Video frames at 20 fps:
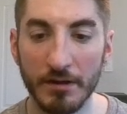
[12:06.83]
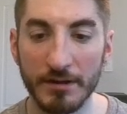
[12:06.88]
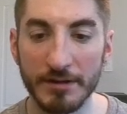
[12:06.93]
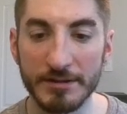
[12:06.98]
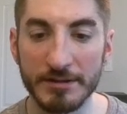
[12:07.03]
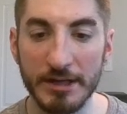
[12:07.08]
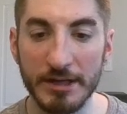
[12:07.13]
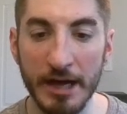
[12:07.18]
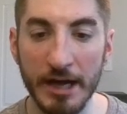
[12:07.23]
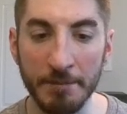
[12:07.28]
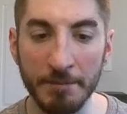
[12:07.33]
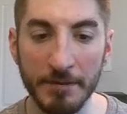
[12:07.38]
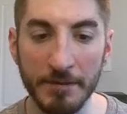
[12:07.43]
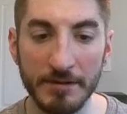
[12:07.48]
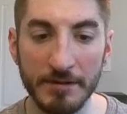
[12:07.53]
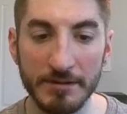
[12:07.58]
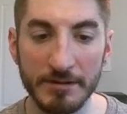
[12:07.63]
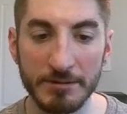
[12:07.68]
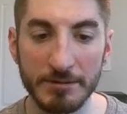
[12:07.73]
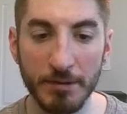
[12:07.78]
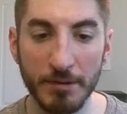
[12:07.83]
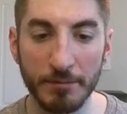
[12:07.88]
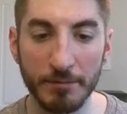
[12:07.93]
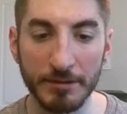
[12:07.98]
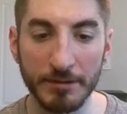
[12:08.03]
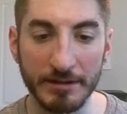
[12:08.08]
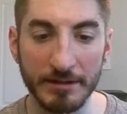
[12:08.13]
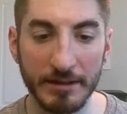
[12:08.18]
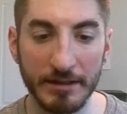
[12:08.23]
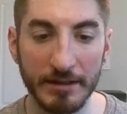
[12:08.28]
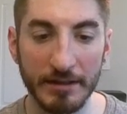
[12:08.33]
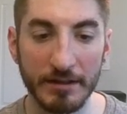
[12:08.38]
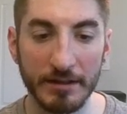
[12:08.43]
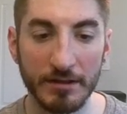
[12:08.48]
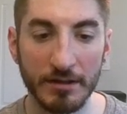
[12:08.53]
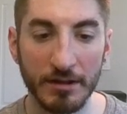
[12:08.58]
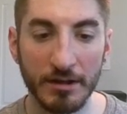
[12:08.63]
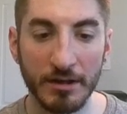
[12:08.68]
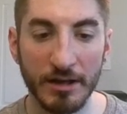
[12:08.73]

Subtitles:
Let's copy this public key